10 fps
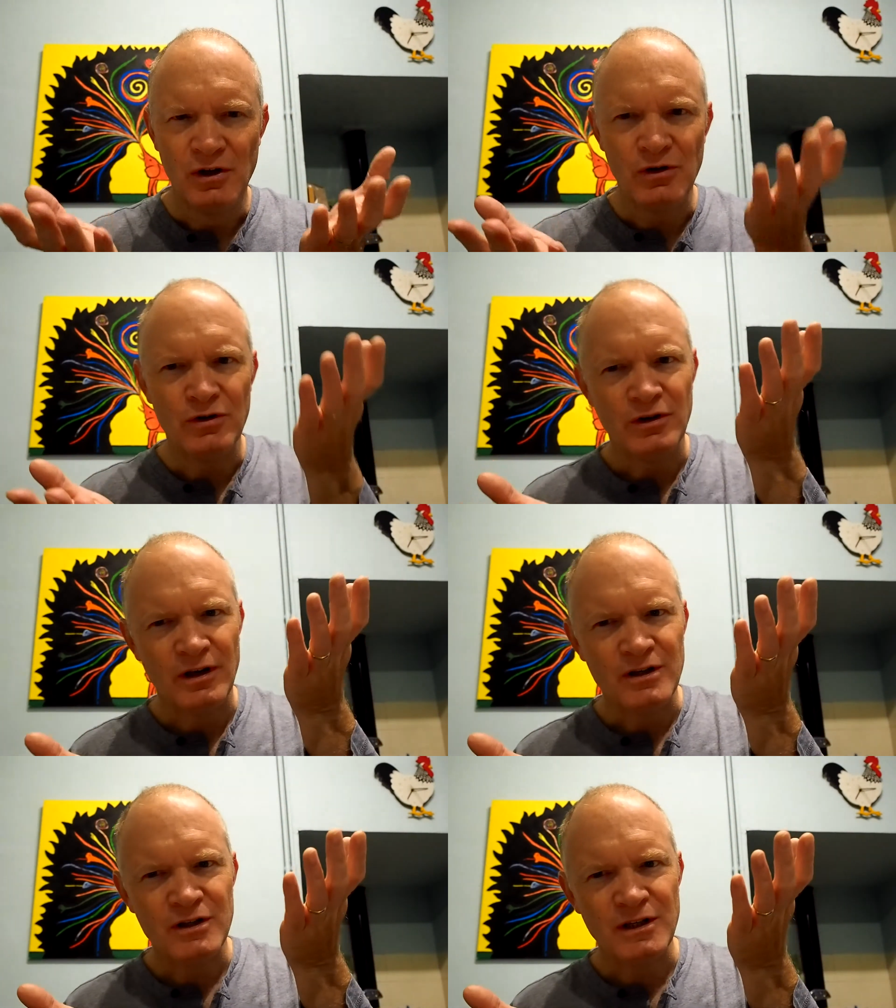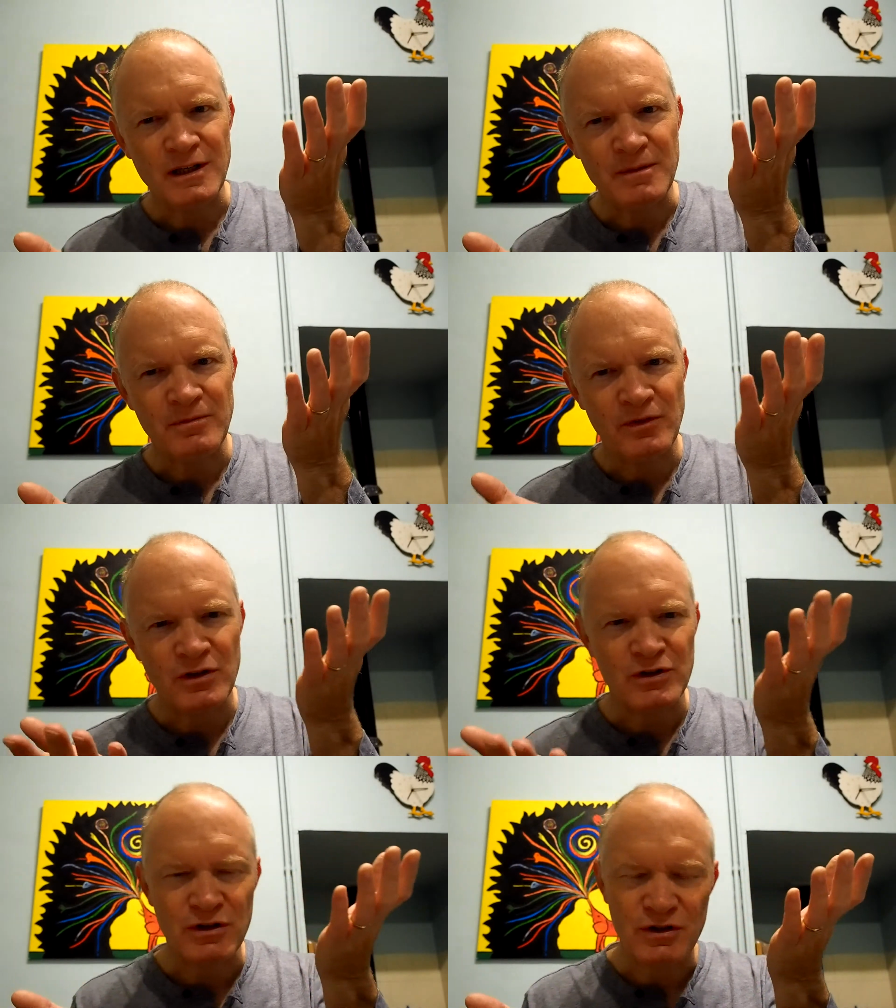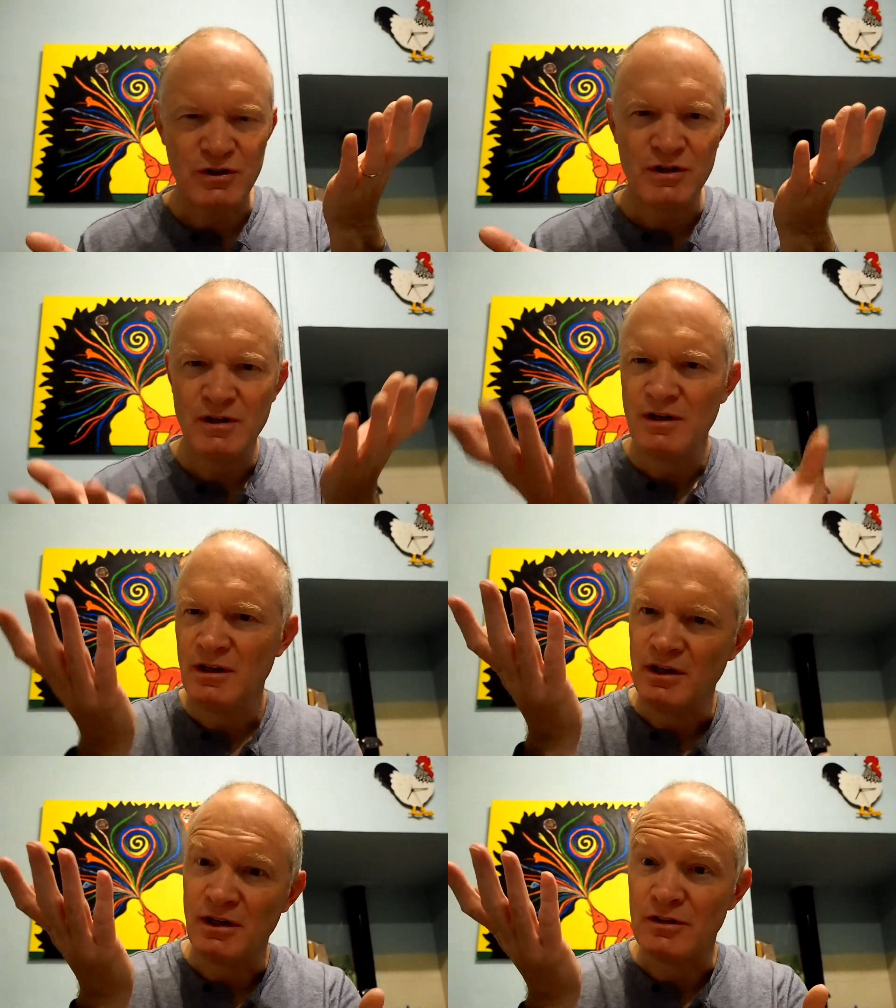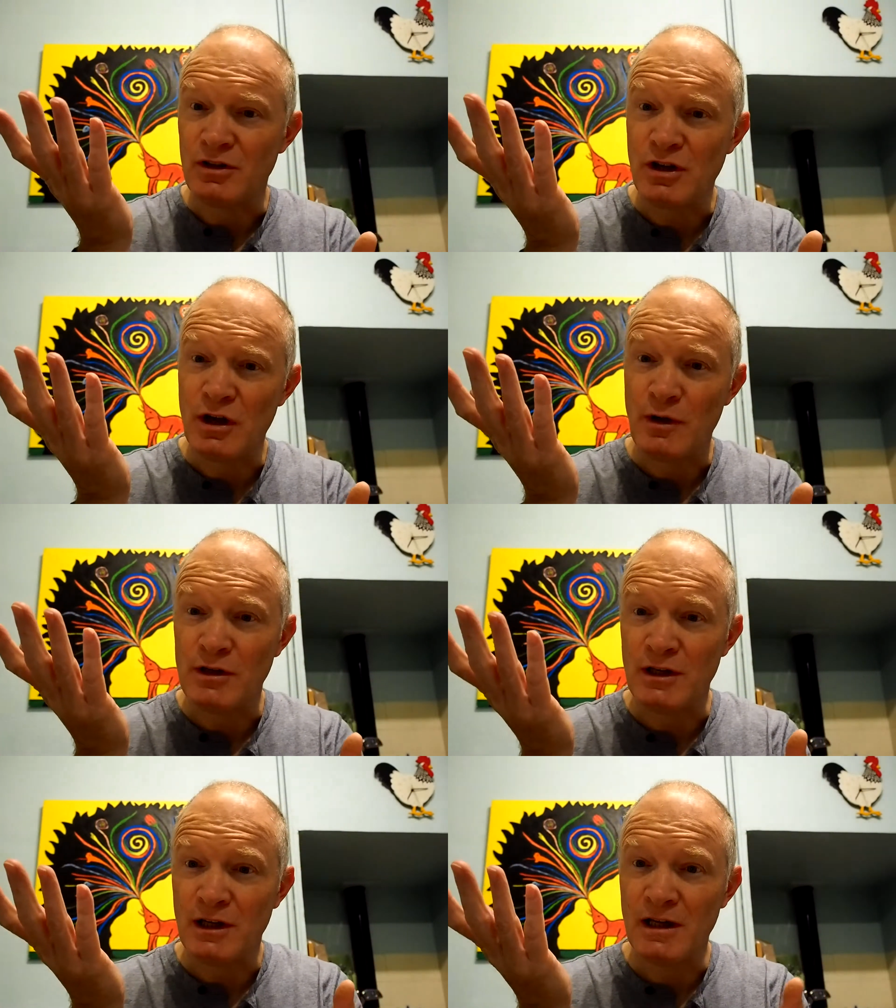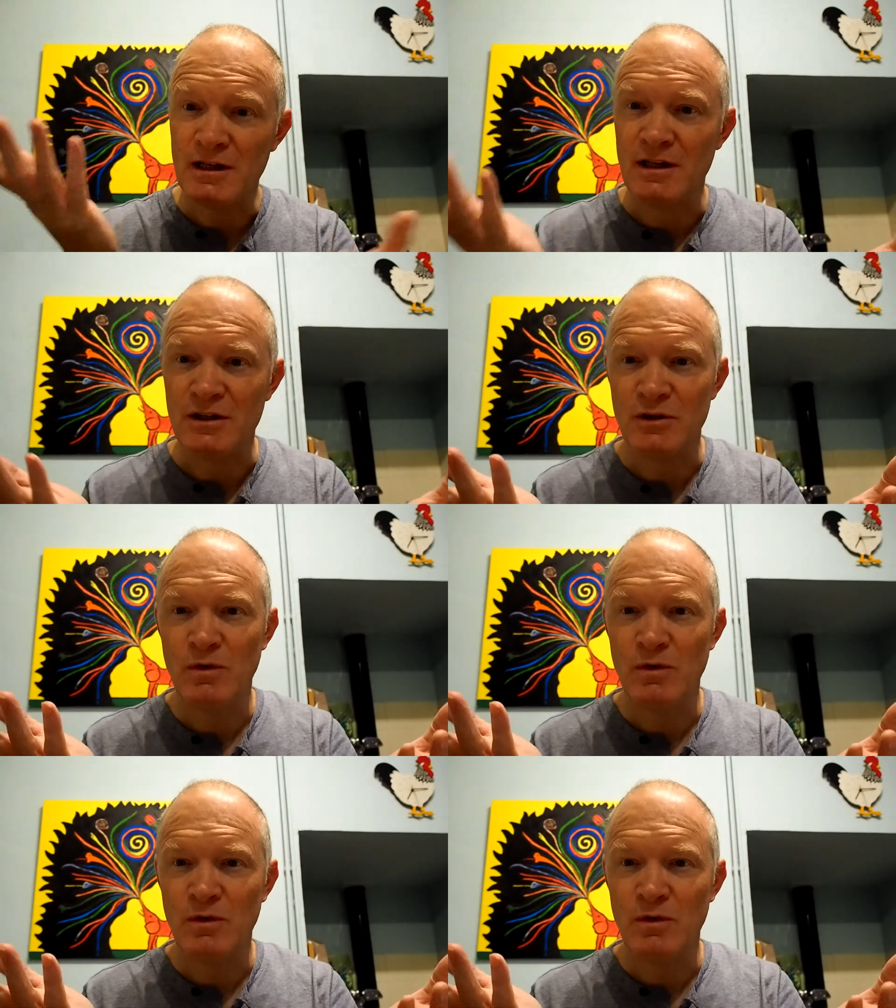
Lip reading: Good night's sleep versus deteriorating kidneys.